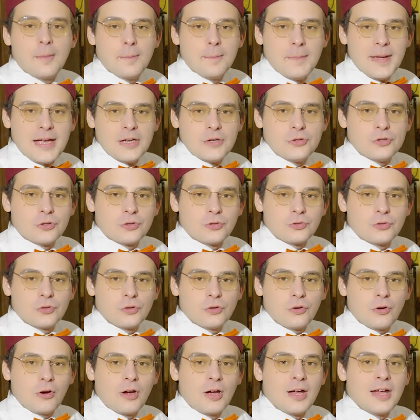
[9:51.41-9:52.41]
Major.
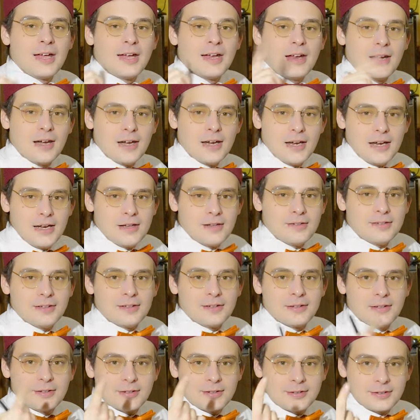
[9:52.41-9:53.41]
So, is
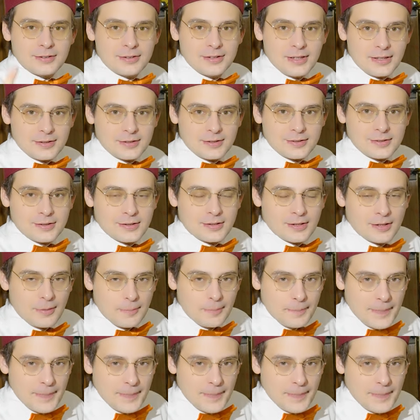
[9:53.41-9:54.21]
the sixth